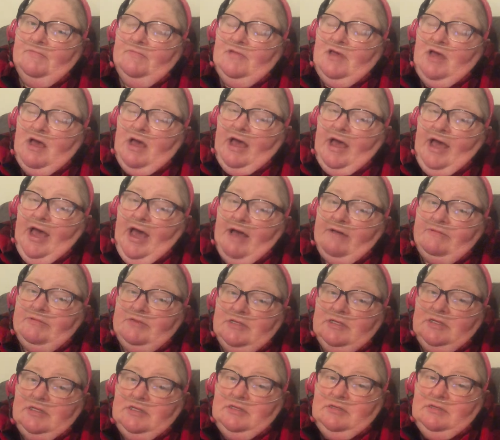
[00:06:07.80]
I
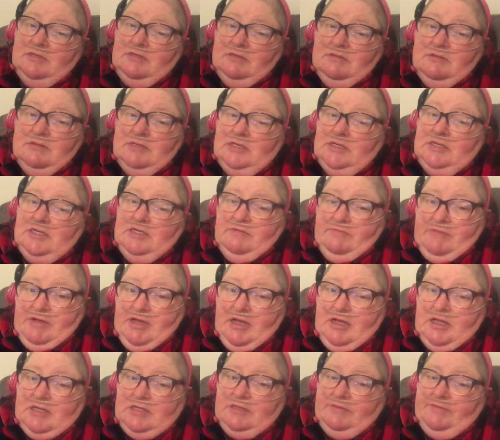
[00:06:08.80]
haven't seen my
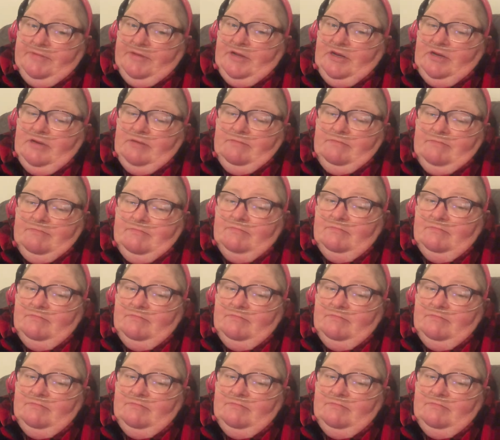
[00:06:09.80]
husband.